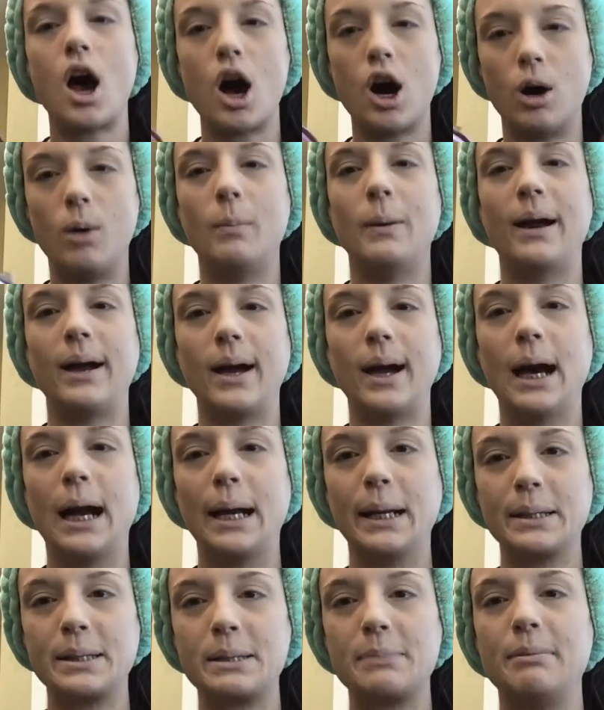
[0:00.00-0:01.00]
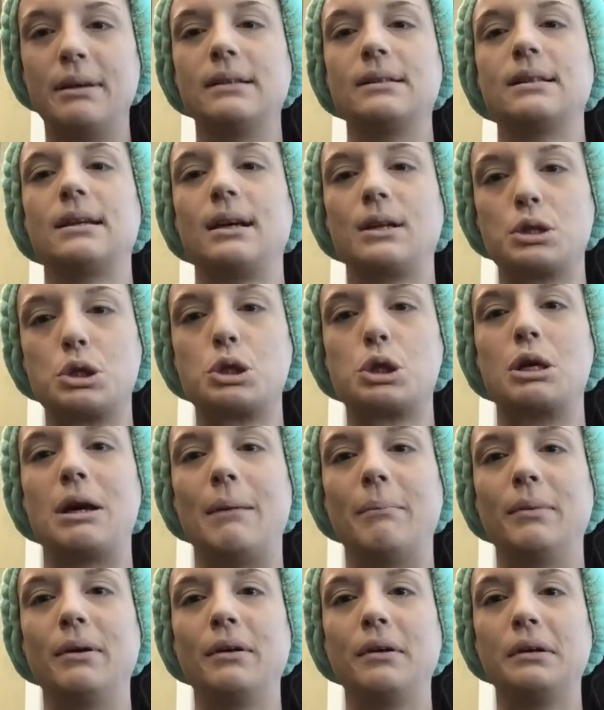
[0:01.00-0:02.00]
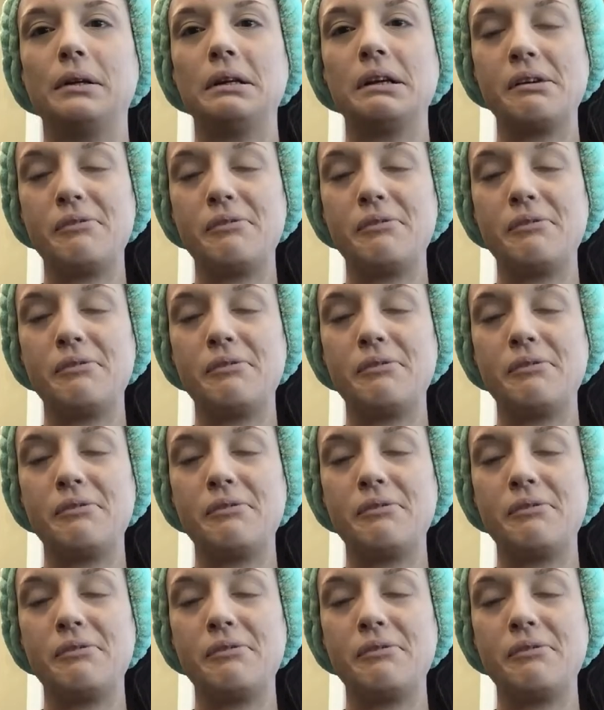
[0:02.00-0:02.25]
Oh my god, it smells like tropical.